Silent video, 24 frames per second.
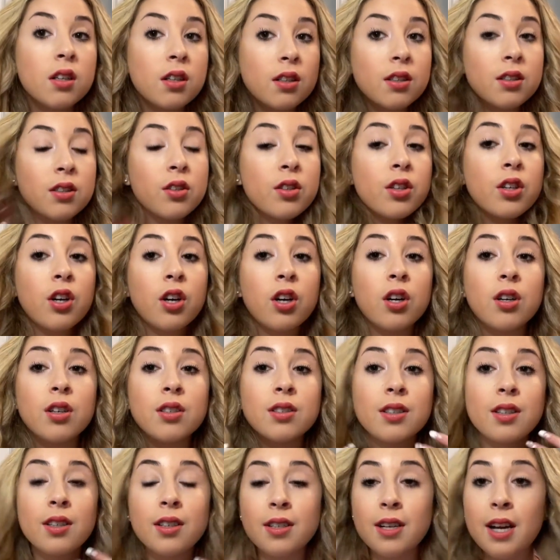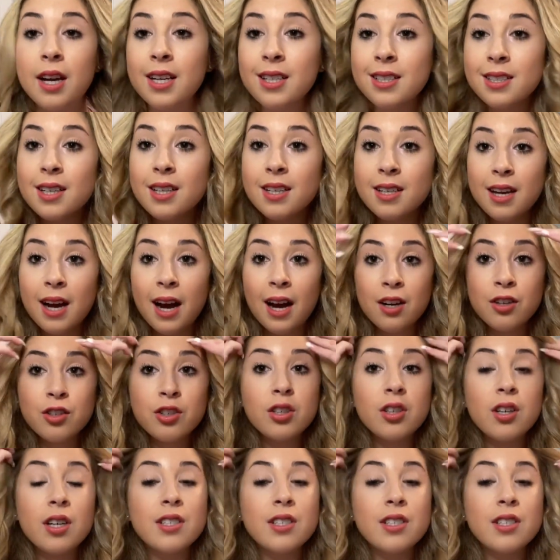so the curls look nice and natural.